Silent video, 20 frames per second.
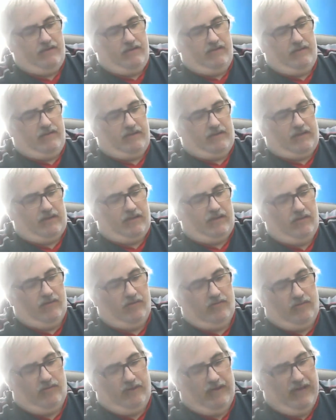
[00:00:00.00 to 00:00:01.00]

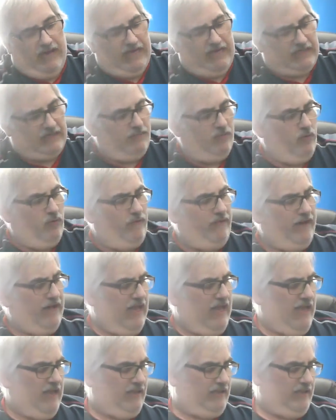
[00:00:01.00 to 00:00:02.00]
So next, moving
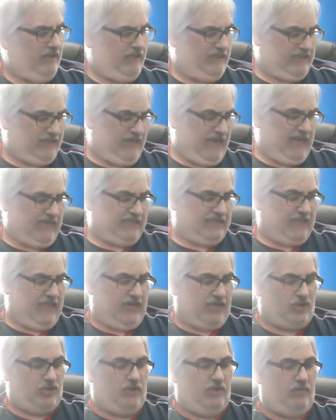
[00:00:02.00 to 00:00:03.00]
on to this next
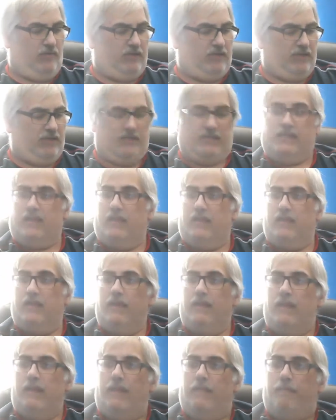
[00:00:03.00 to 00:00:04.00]
section, which is
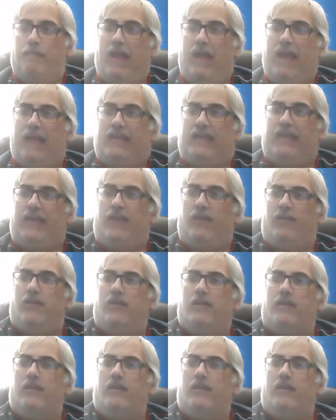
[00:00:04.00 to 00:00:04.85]
back here.